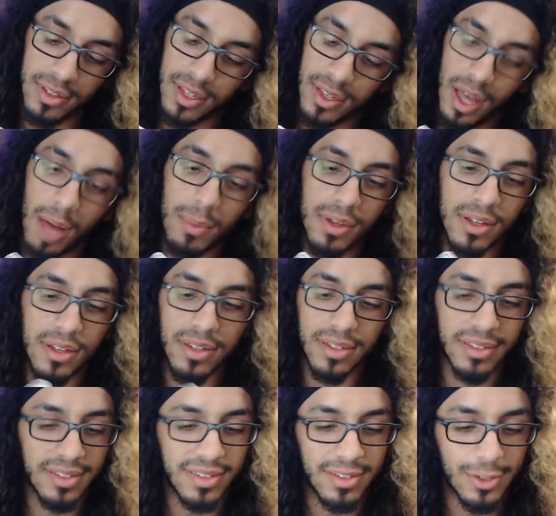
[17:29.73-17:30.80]
Comment, uh, the
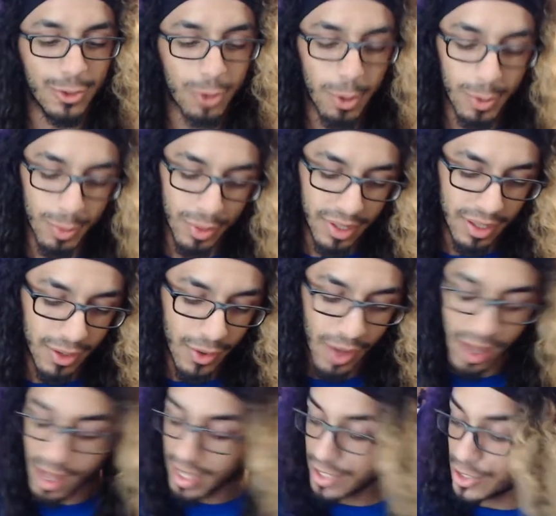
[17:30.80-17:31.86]
description below.
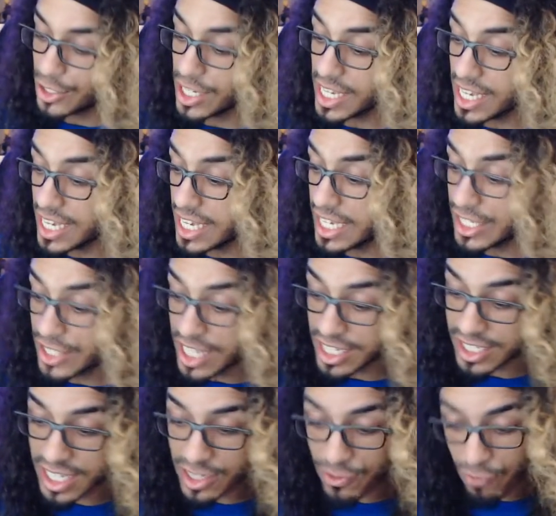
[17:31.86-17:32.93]
Jeez,
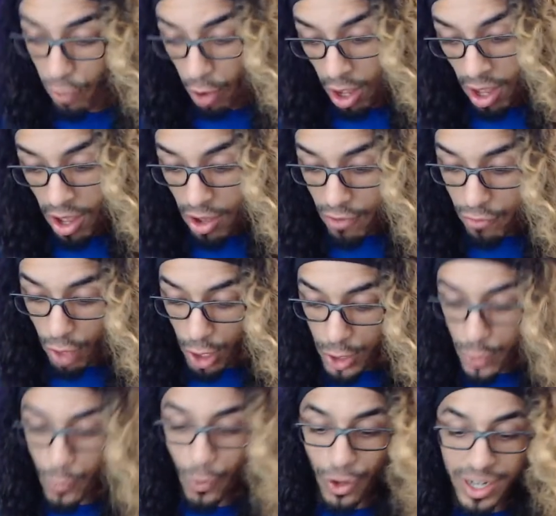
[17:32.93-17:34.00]
this is vo
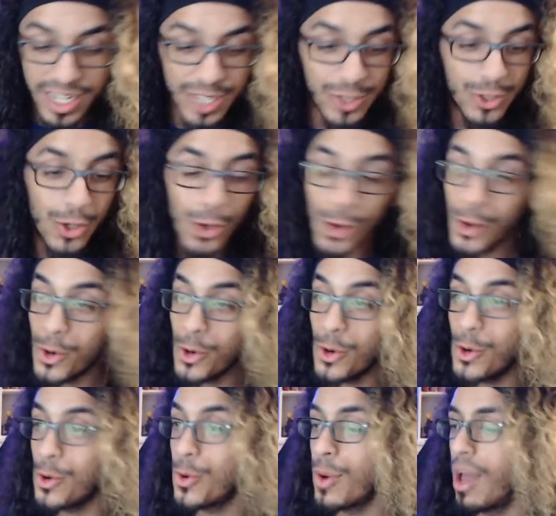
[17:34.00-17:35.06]
volume one and
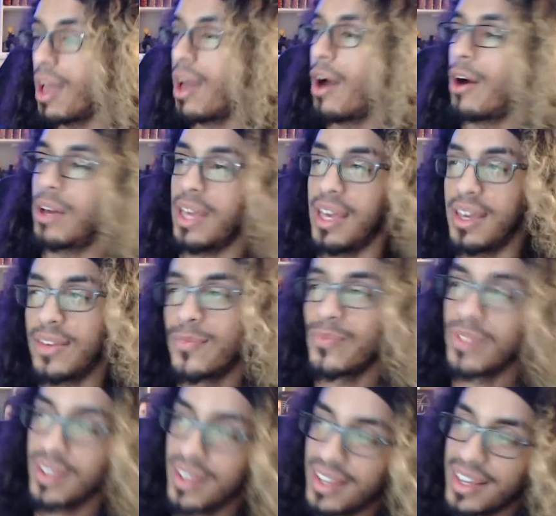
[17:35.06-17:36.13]
two. Okay,
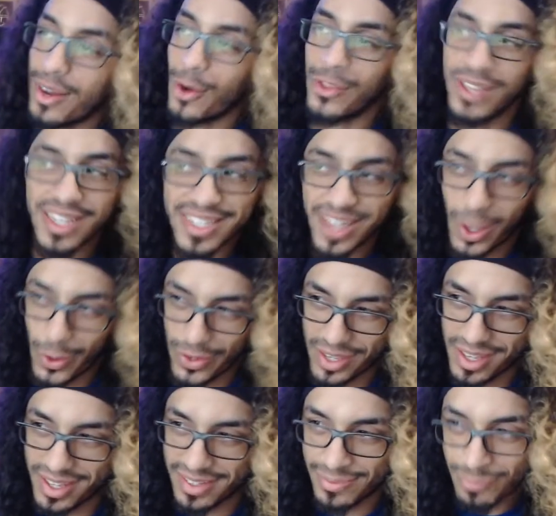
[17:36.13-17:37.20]
are these out
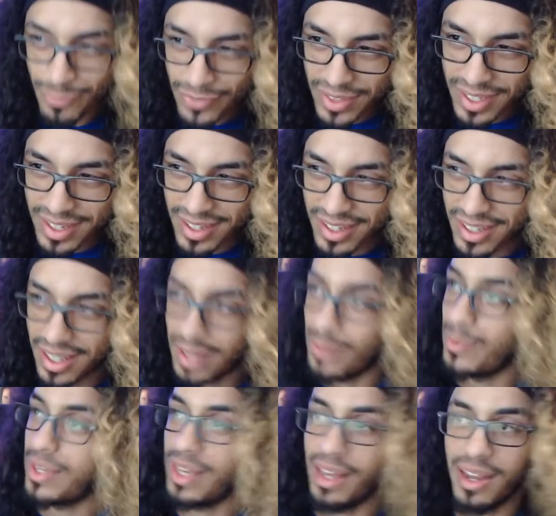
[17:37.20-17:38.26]
yet?
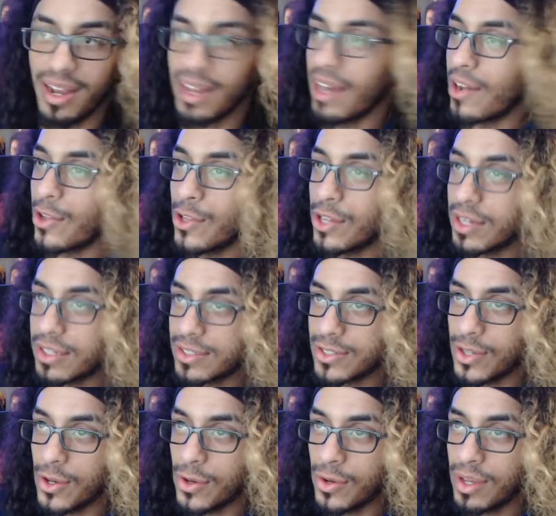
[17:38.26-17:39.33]
We got, I gotta look.
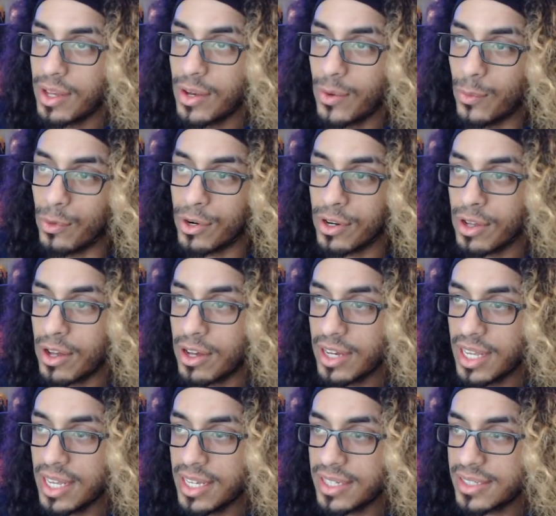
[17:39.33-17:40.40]
So we're in
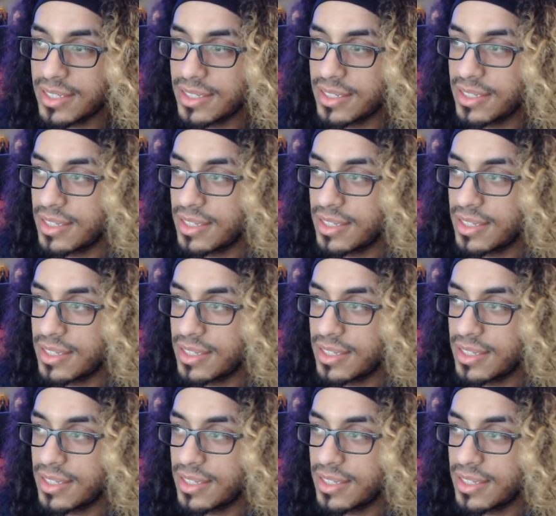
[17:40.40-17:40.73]
August.